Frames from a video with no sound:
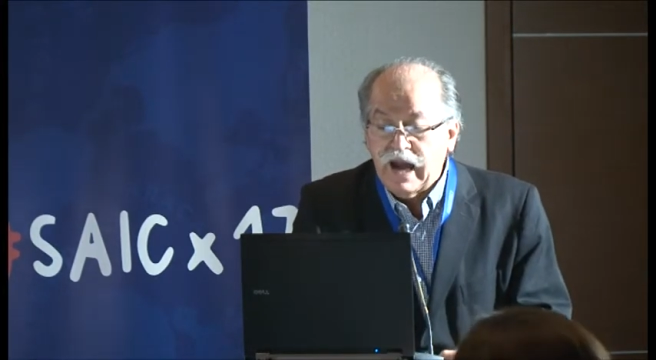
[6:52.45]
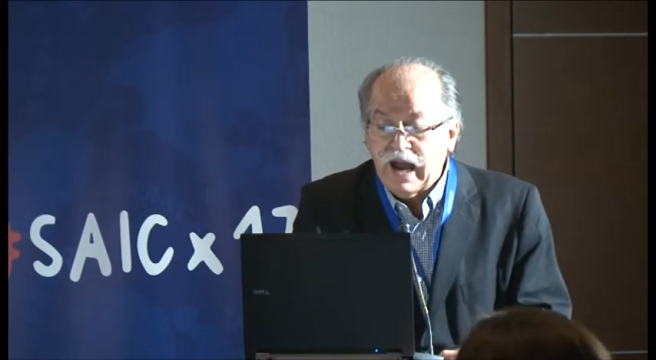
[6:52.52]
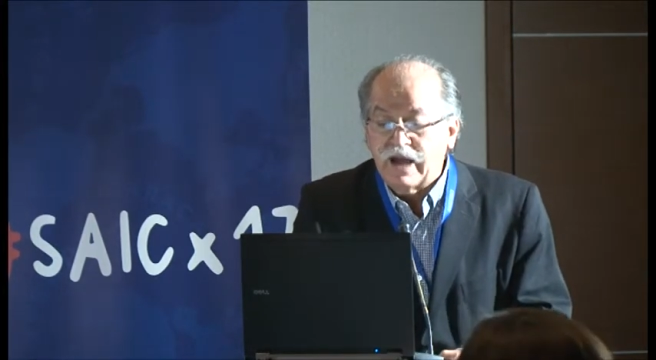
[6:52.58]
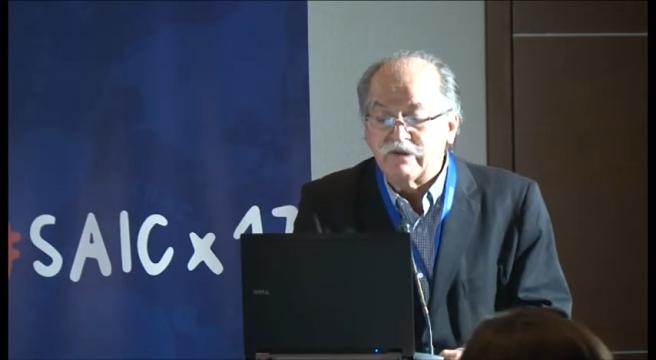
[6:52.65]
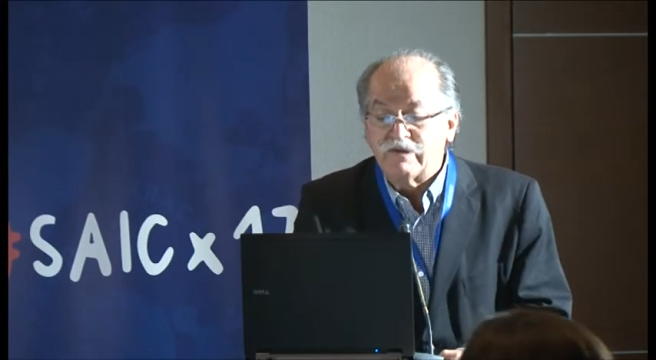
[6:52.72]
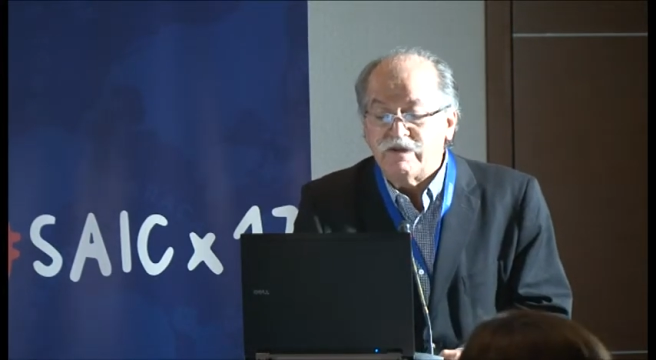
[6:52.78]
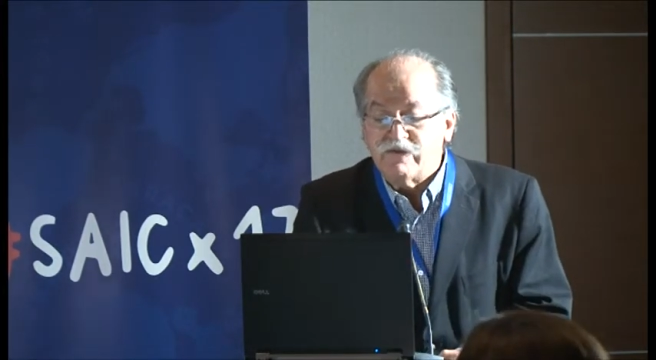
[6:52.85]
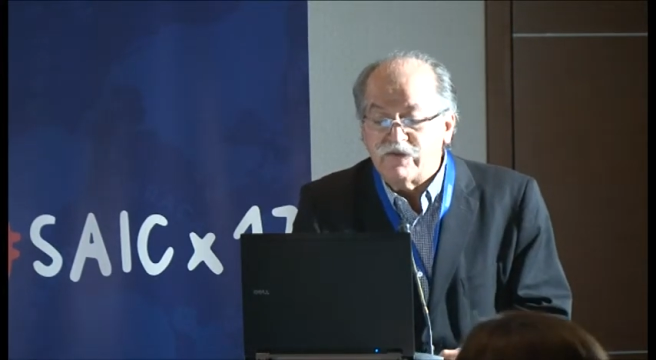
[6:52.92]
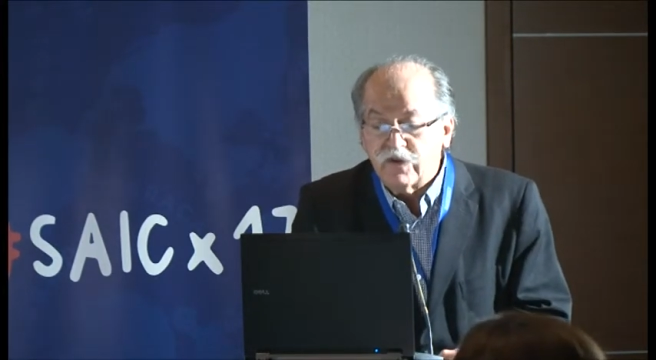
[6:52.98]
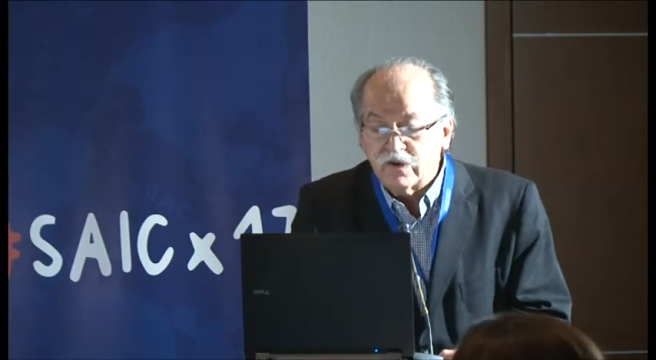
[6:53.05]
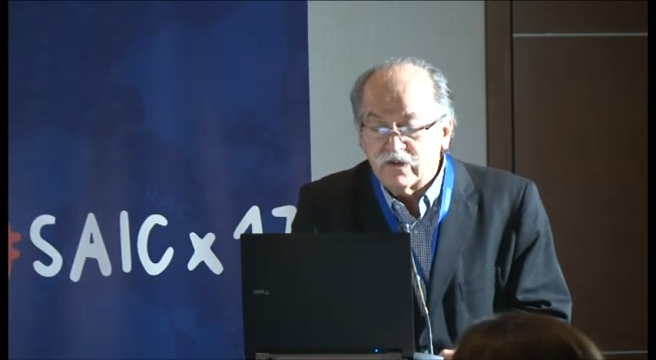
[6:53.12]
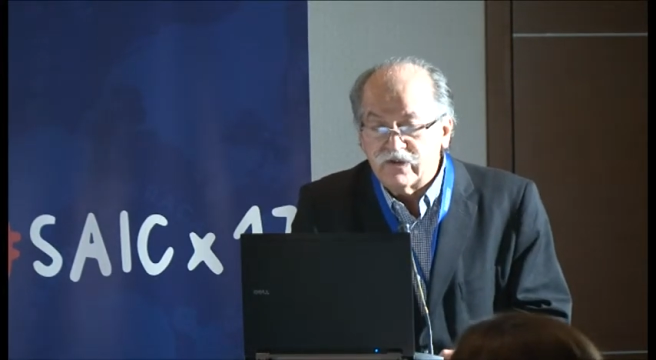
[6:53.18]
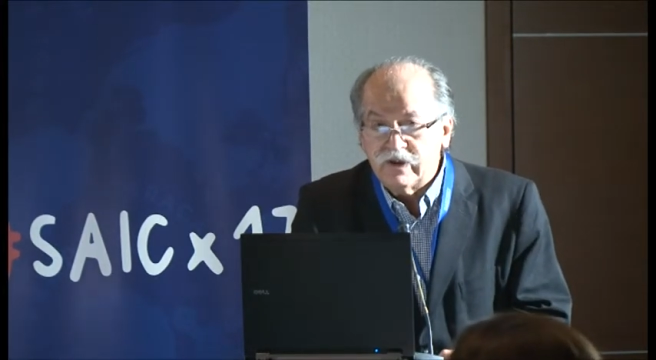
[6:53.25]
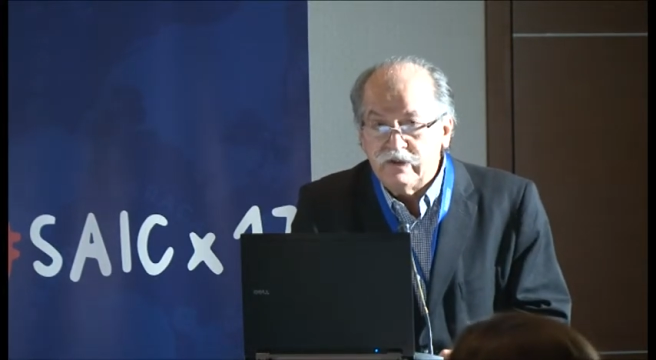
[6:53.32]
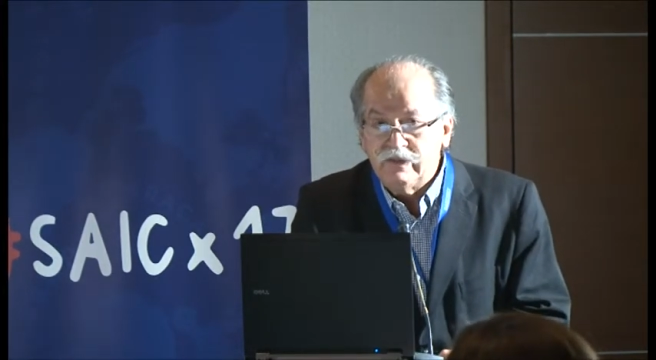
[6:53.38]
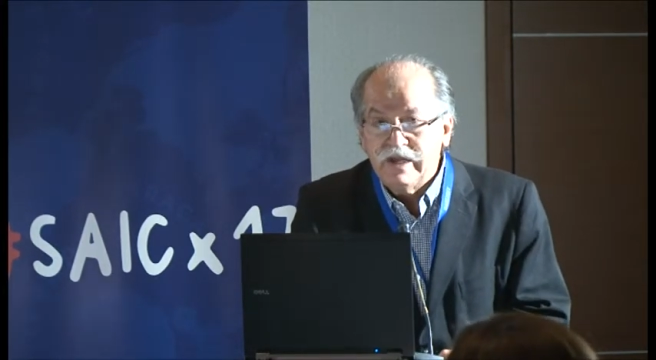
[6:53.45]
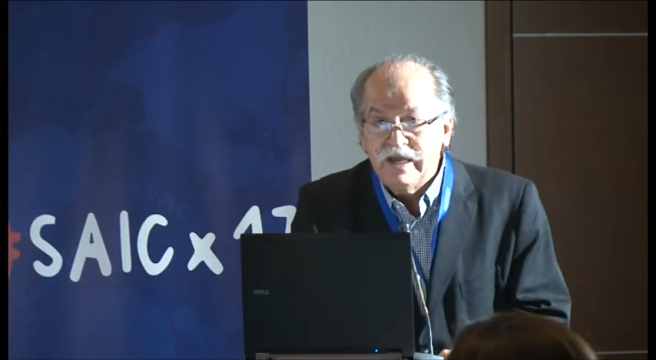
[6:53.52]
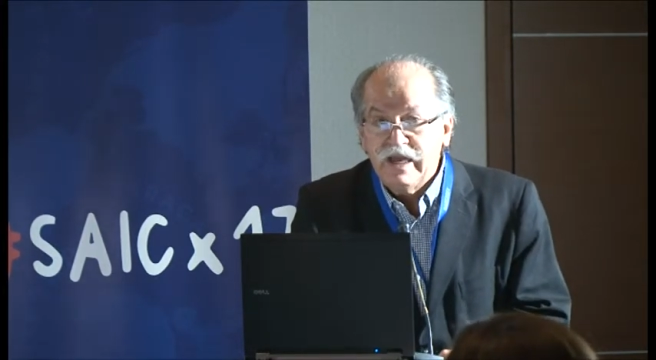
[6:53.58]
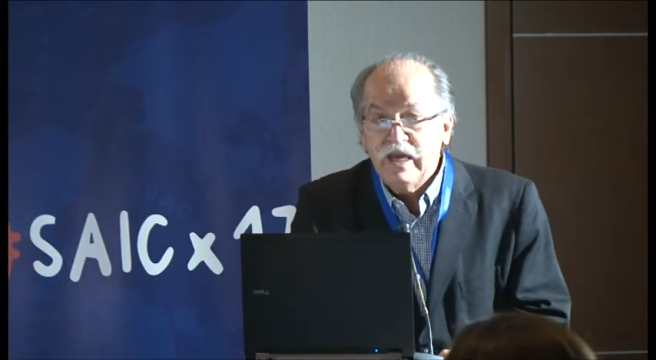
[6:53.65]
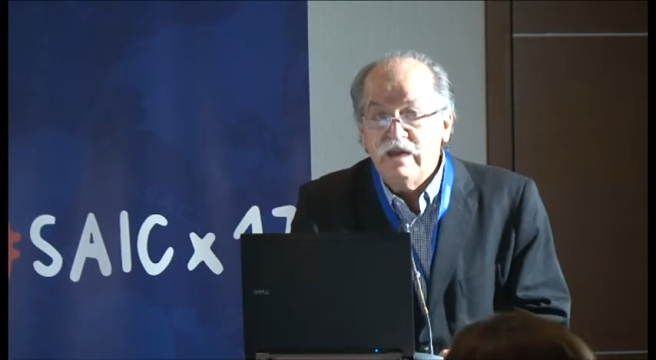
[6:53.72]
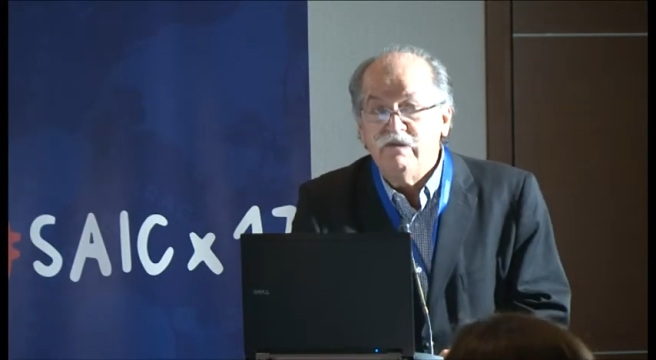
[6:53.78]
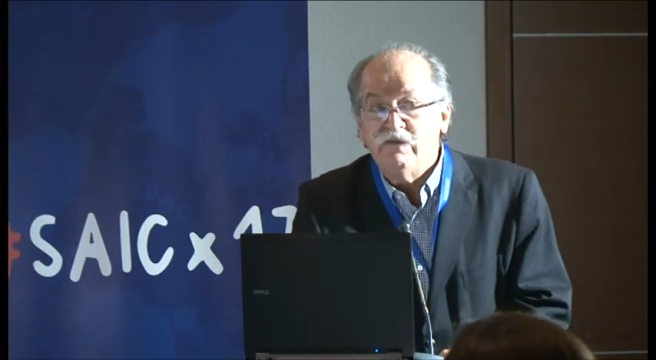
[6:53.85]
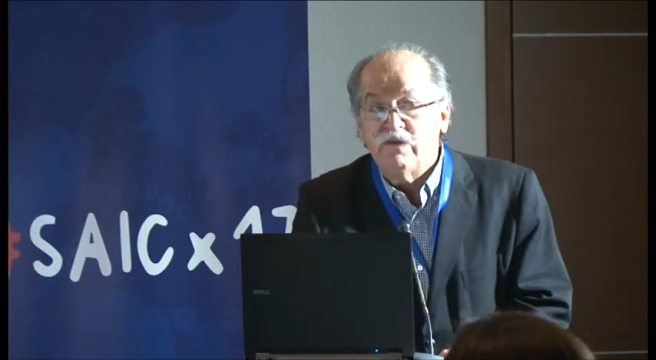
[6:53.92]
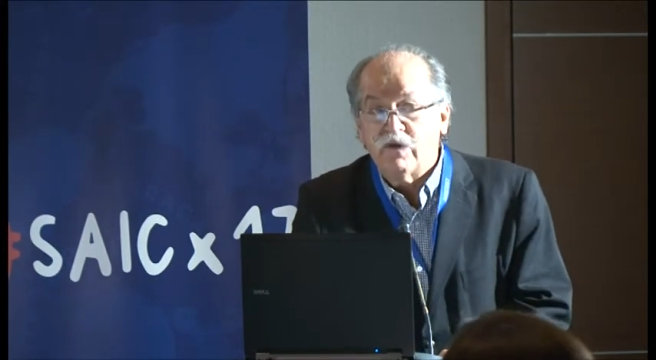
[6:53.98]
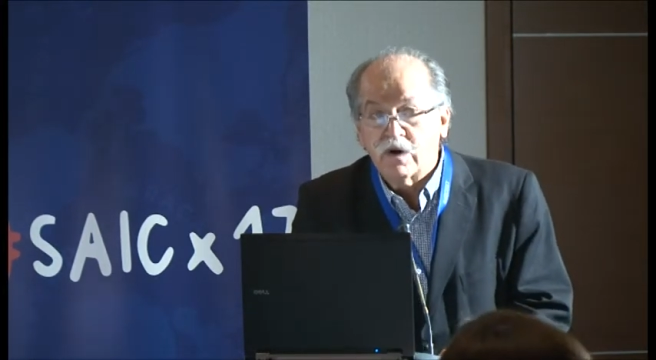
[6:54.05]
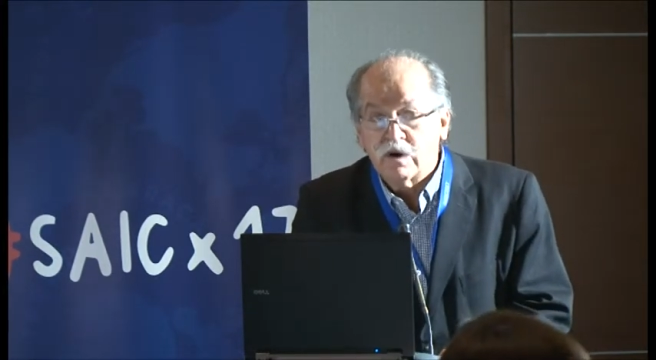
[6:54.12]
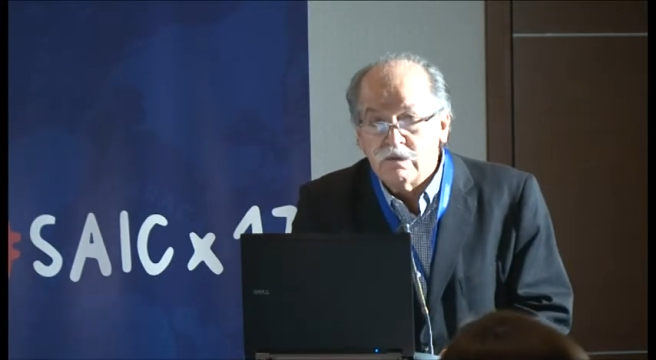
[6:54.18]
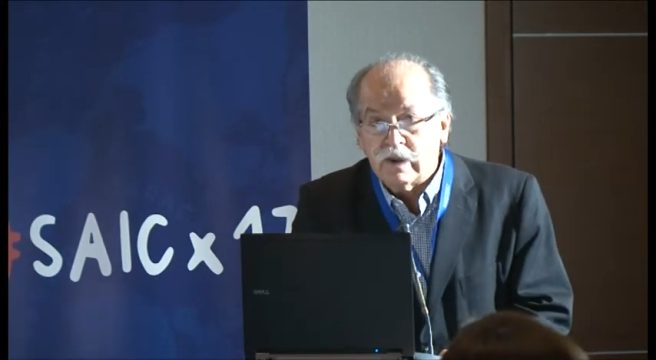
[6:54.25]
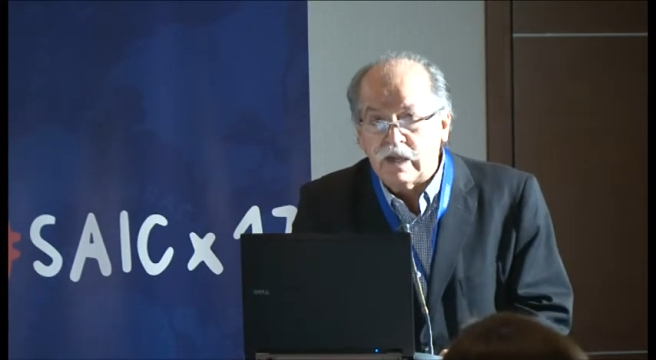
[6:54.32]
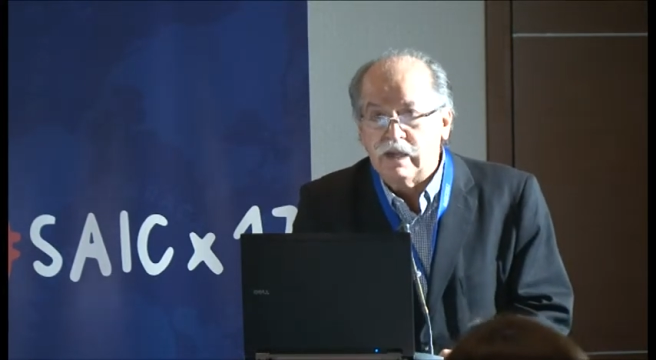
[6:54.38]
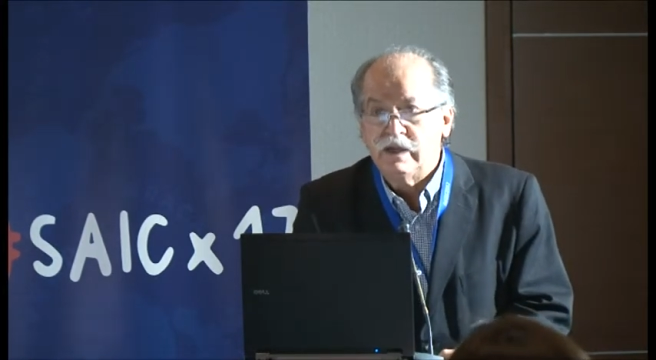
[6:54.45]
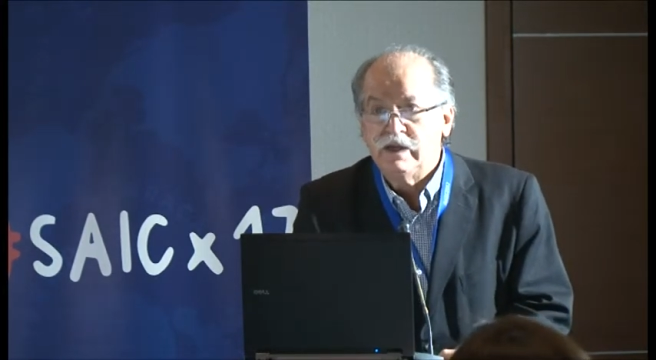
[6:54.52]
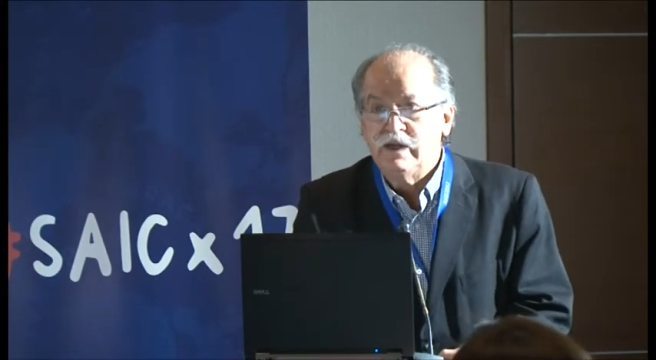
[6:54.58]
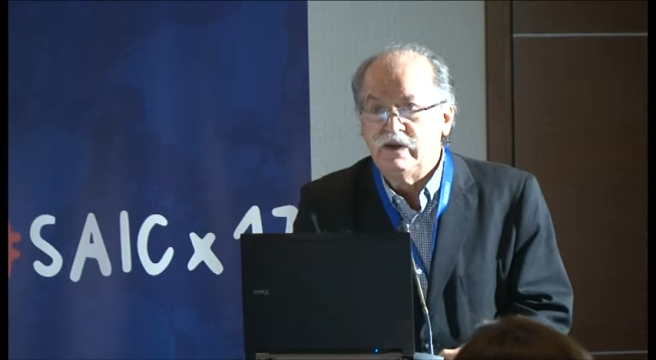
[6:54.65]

and reinforcing informal